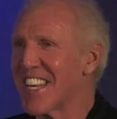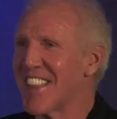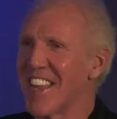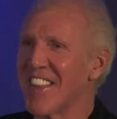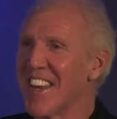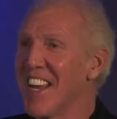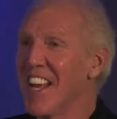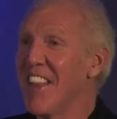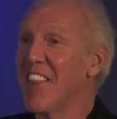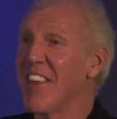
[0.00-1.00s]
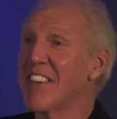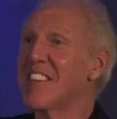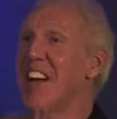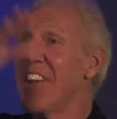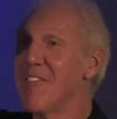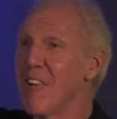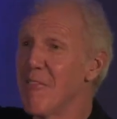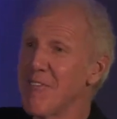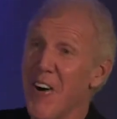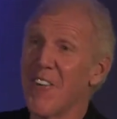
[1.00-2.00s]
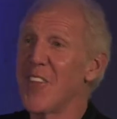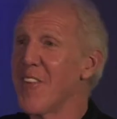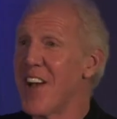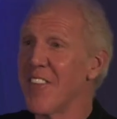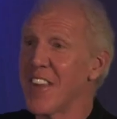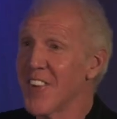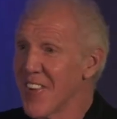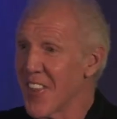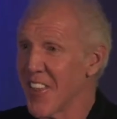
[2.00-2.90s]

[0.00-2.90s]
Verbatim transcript: that the, that the sun revolved around the earth.